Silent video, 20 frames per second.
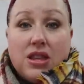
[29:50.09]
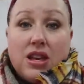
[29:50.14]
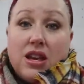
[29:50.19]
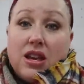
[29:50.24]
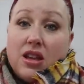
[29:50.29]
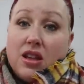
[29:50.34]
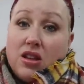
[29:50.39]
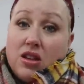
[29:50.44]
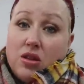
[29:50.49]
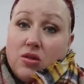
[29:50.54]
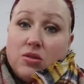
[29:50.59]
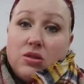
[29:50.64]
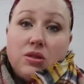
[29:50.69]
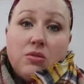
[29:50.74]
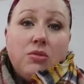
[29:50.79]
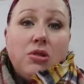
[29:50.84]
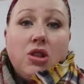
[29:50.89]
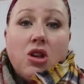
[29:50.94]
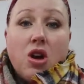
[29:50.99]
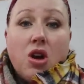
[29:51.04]
they can use
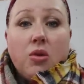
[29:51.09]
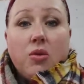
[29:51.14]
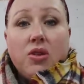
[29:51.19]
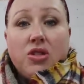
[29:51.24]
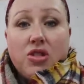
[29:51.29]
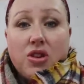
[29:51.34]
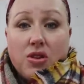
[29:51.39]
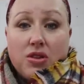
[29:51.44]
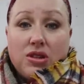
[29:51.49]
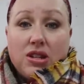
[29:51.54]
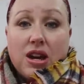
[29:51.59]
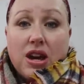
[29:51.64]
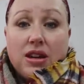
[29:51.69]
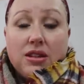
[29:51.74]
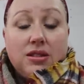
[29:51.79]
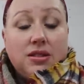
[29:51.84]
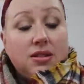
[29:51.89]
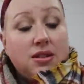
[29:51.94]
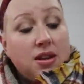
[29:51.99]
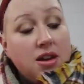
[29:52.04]
them along with their
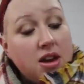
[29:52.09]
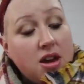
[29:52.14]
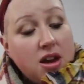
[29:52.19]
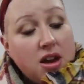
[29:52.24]
desk